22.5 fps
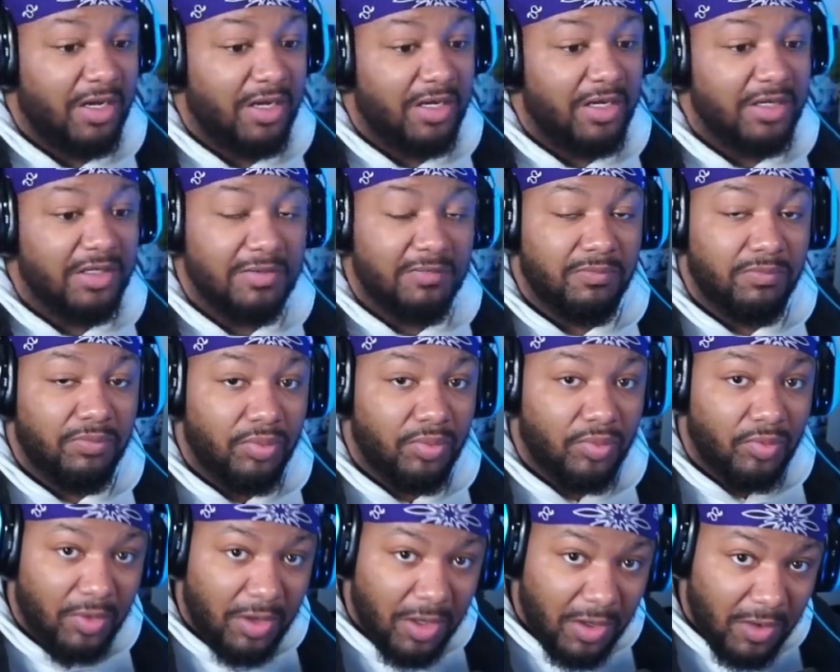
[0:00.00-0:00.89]
Cause
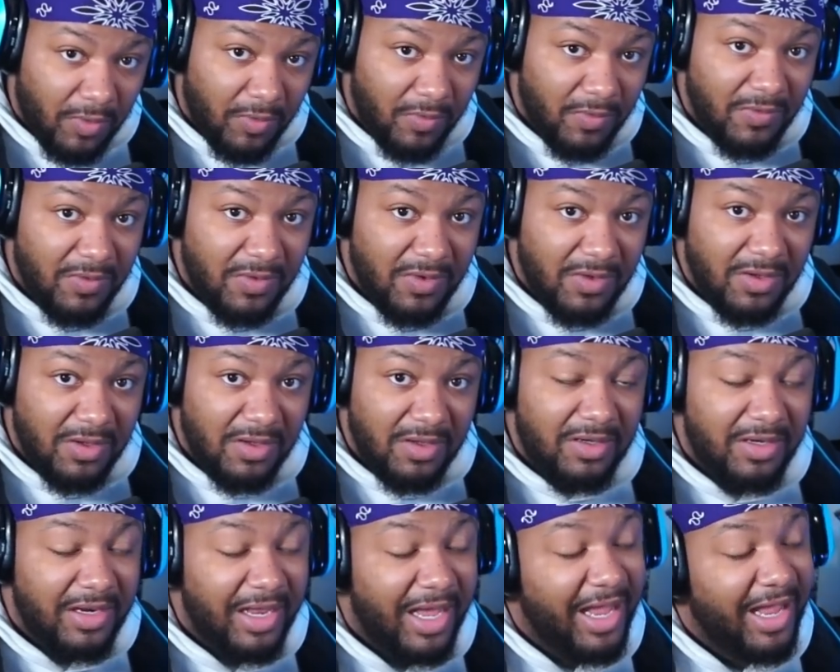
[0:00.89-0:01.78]
bro,
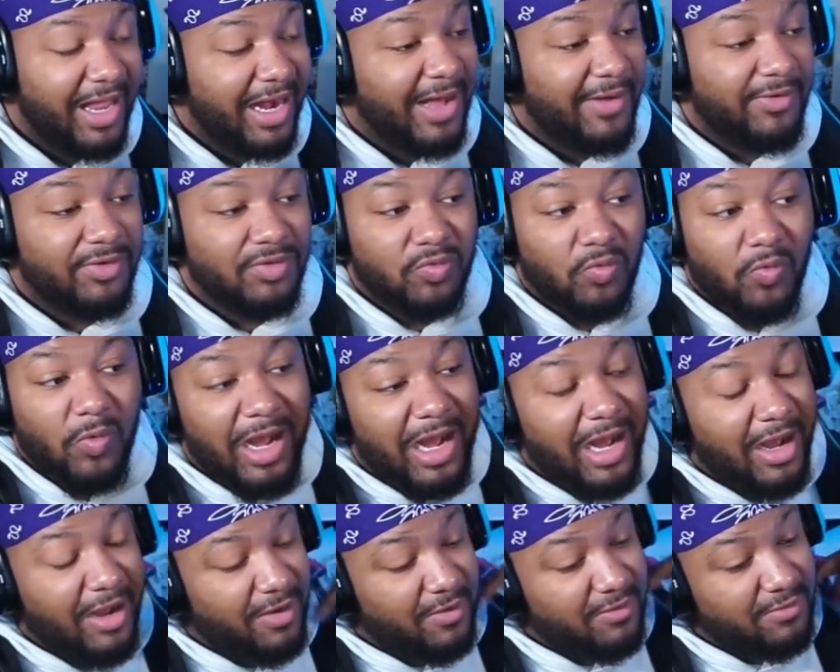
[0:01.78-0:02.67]
hey, that was
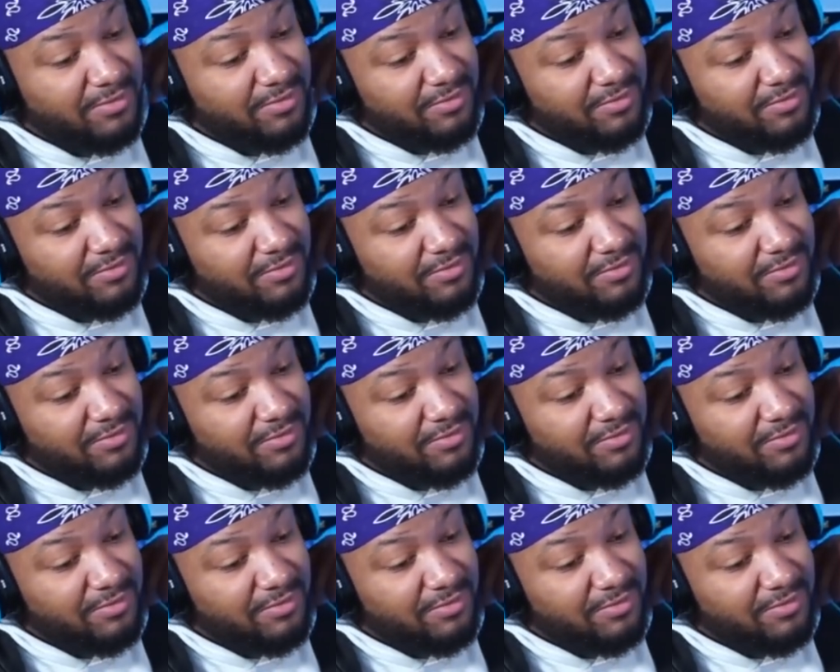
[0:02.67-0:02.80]
wild.